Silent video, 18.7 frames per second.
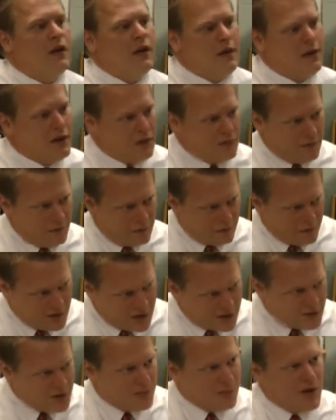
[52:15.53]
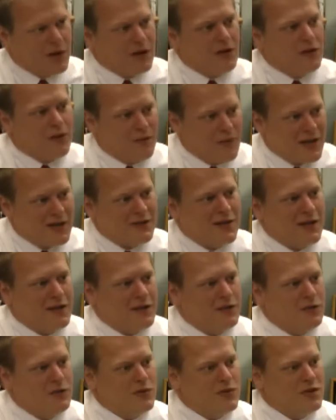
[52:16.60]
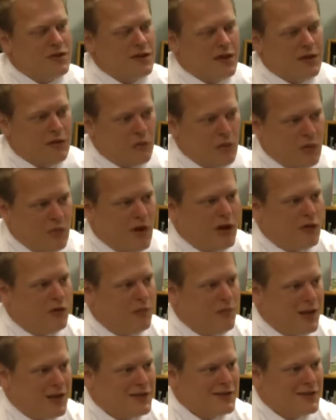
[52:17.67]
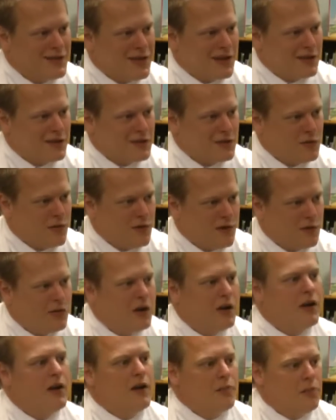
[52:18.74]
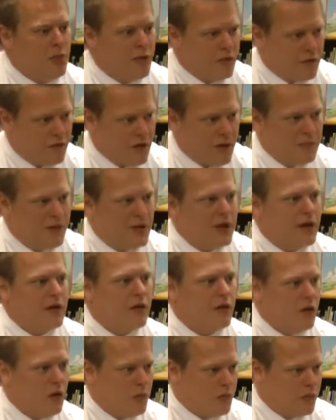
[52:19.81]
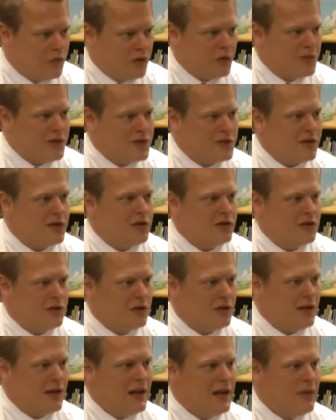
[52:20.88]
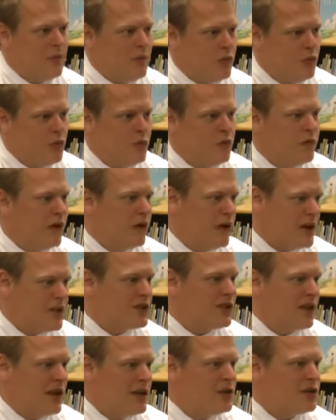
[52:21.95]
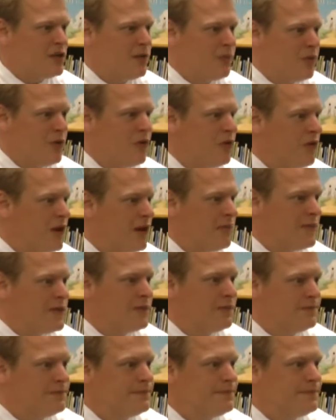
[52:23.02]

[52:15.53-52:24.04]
I think next year, Michael, the best I could do is say we want to remain status quo, but from there, hopefully, we start to improve our educational programs.